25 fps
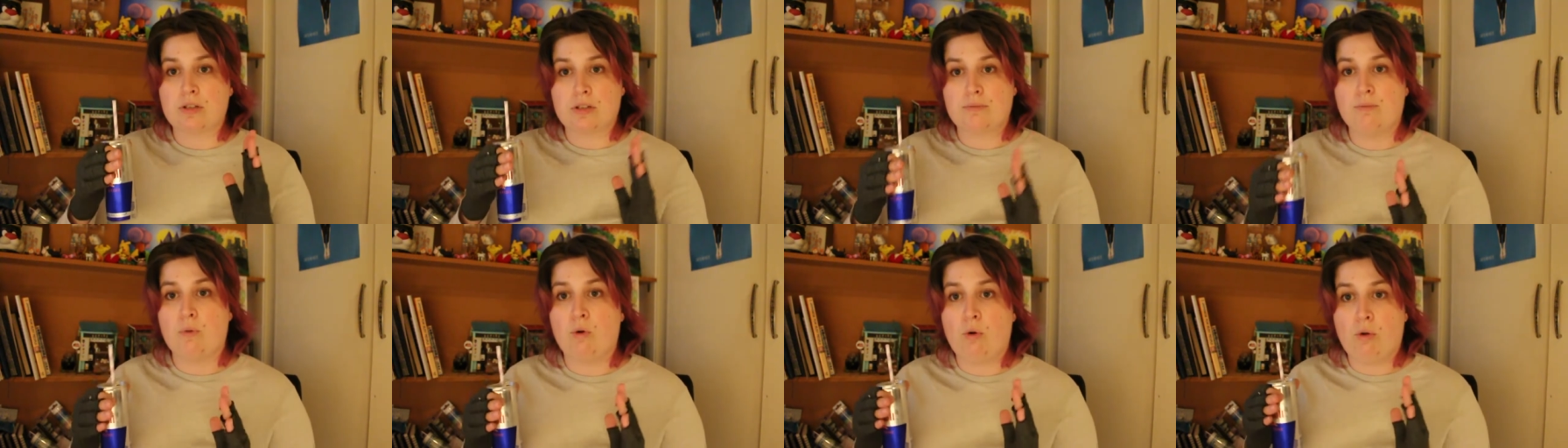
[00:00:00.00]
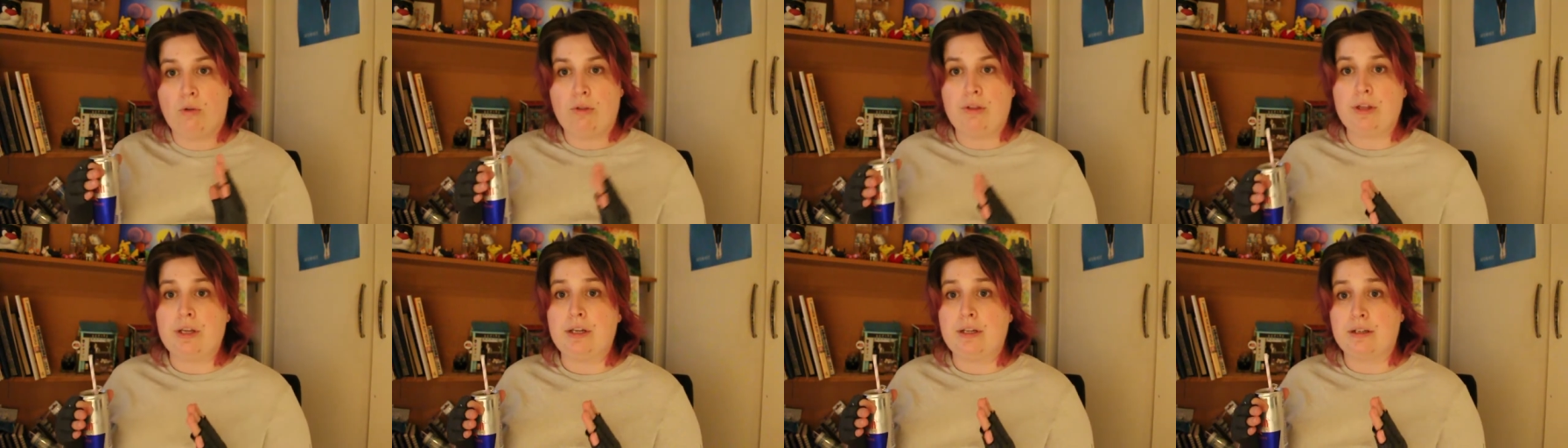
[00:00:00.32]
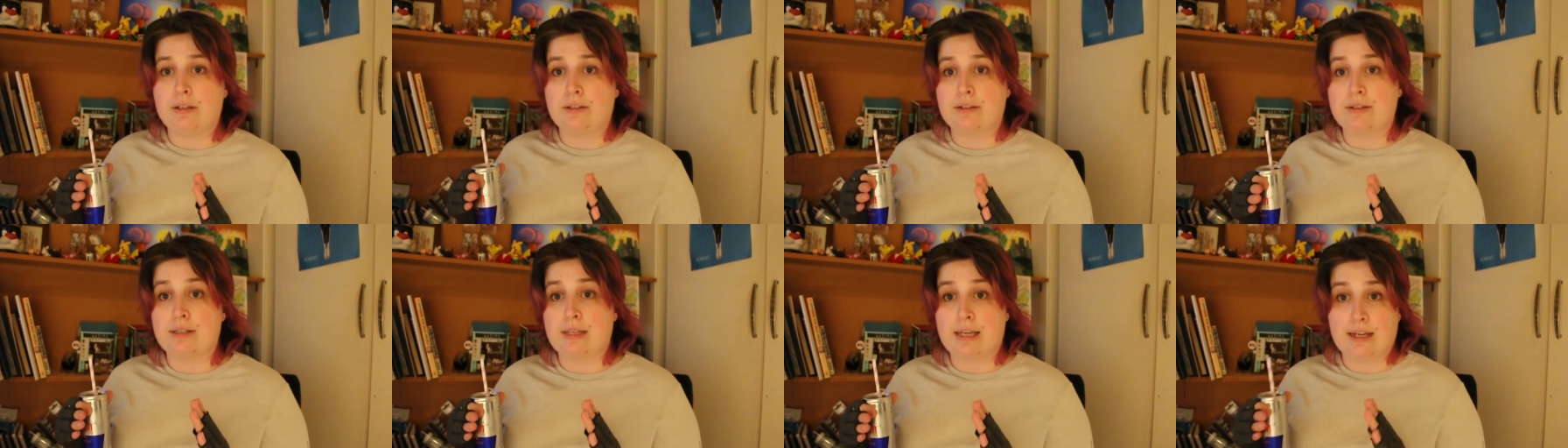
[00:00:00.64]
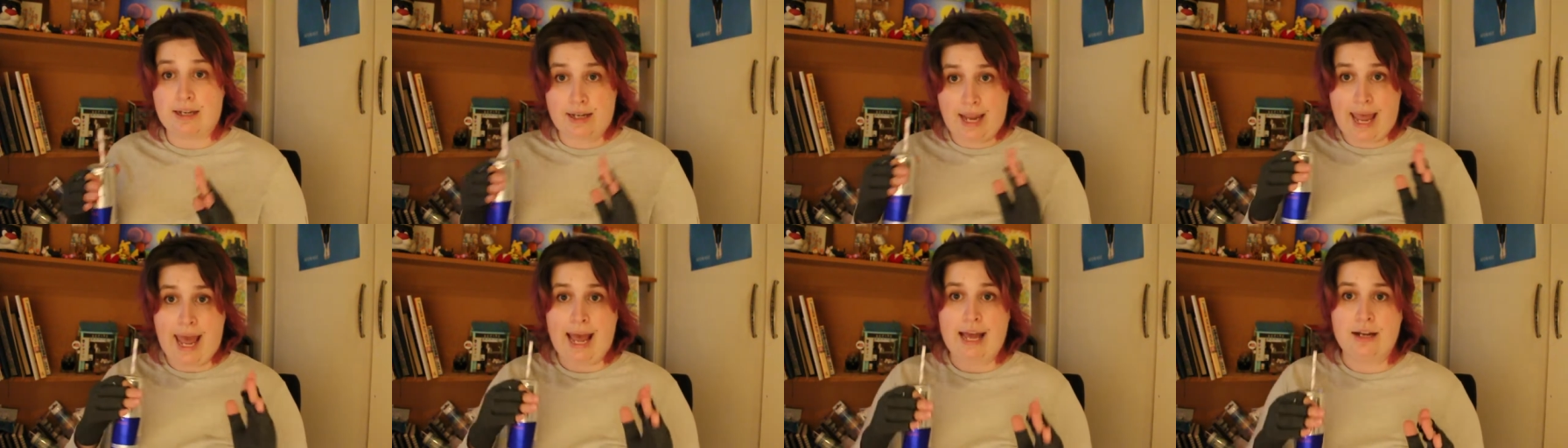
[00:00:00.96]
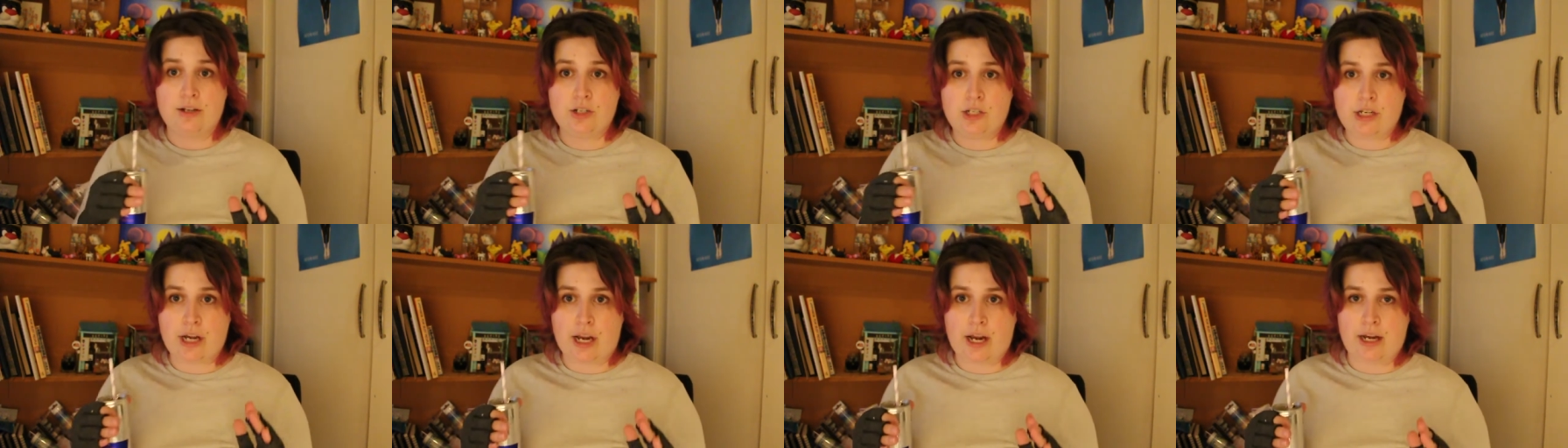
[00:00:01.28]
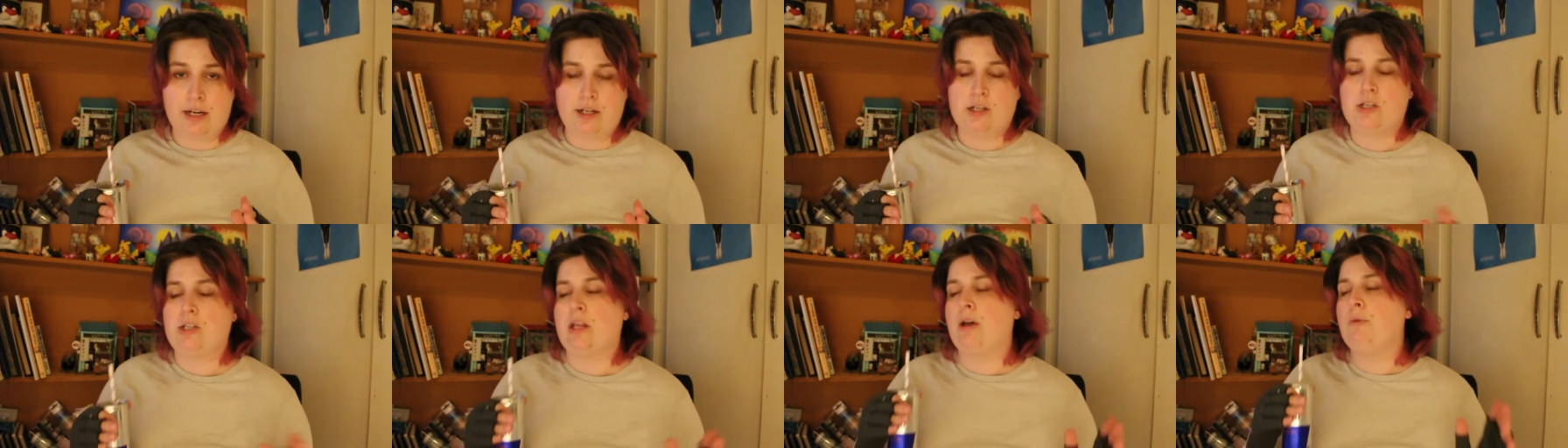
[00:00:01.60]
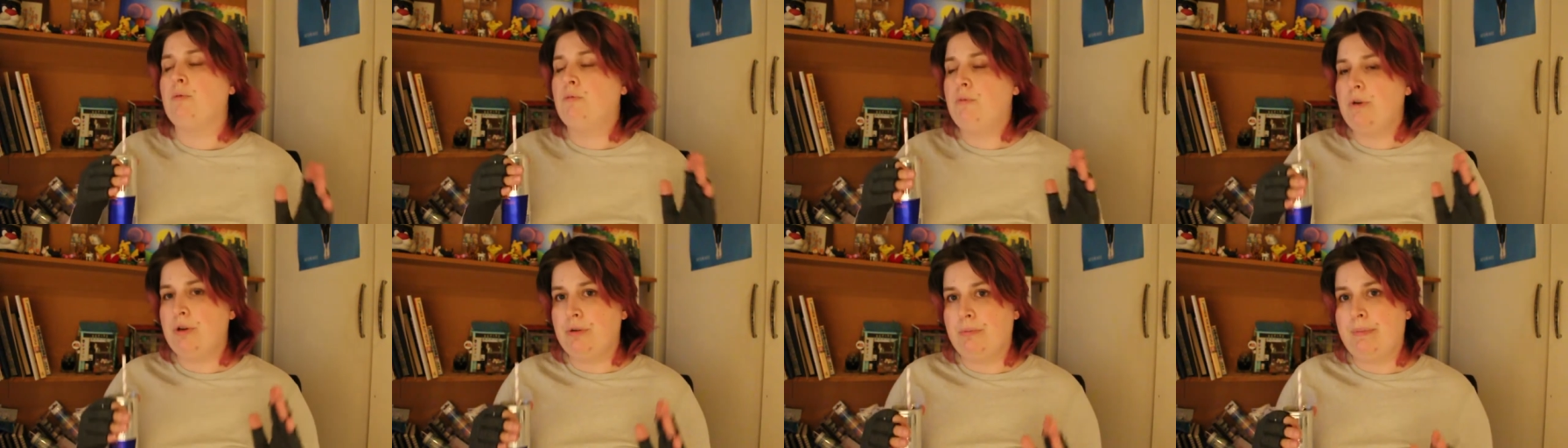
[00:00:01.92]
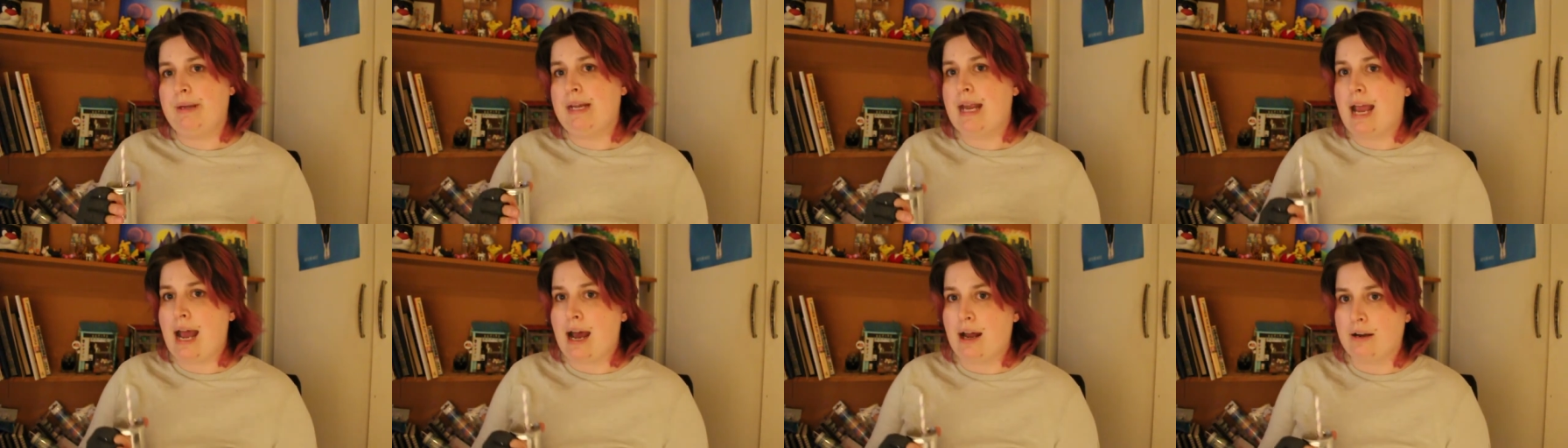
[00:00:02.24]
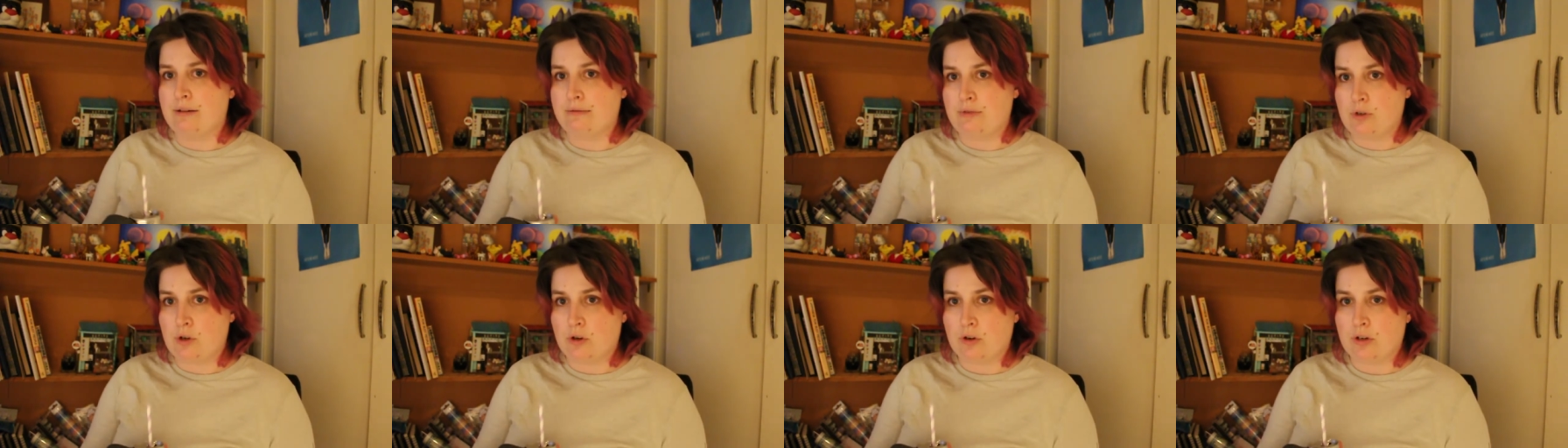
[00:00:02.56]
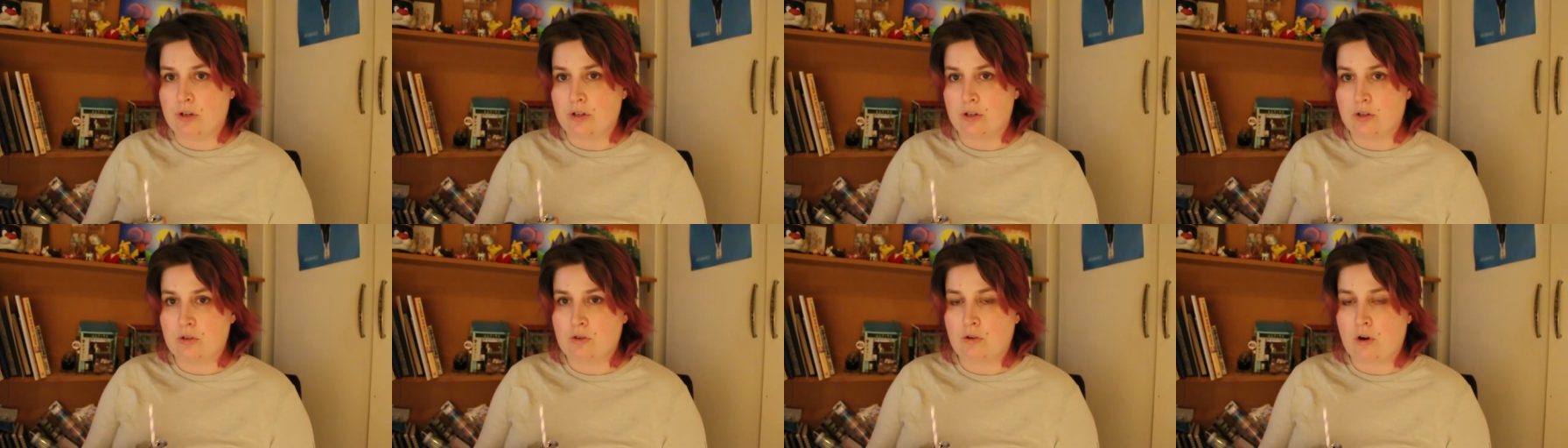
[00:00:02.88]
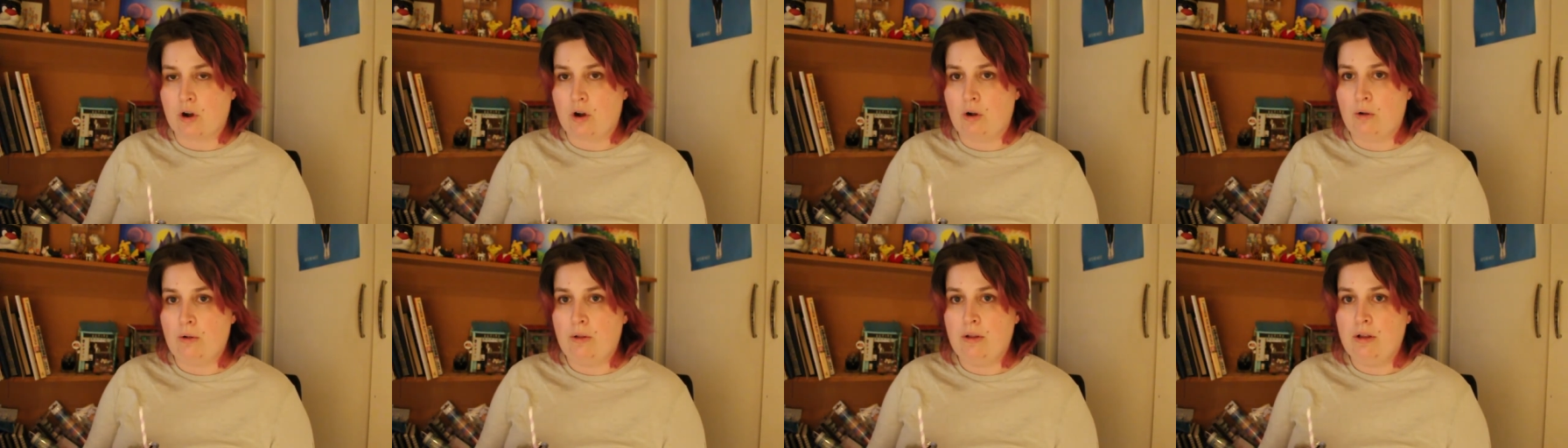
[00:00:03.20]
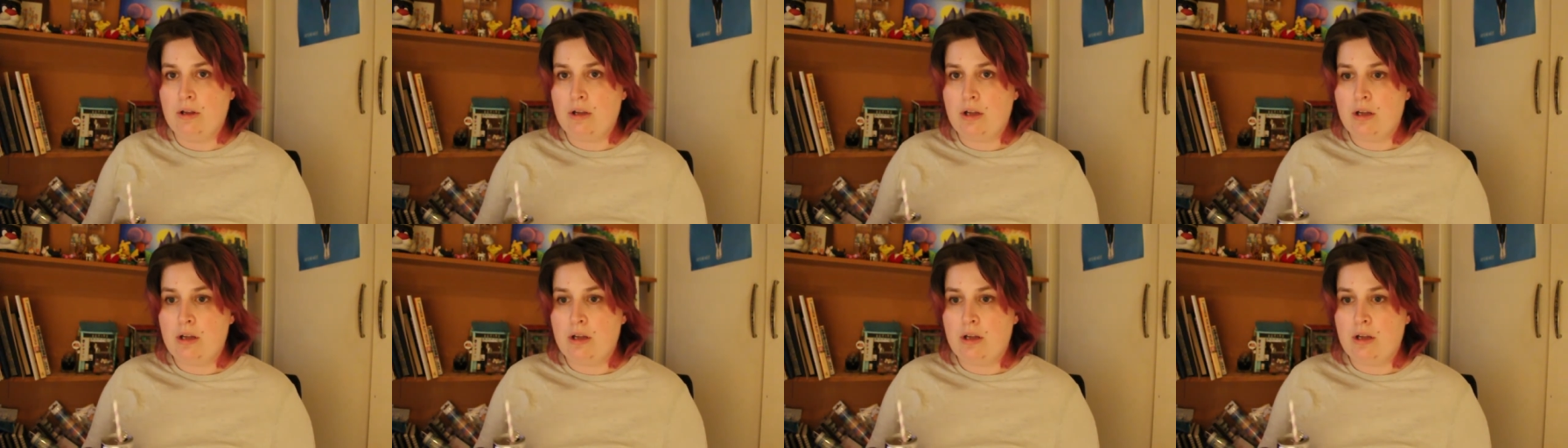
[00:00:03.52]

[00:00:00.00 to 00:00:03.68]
small things that can change that will be out of your control.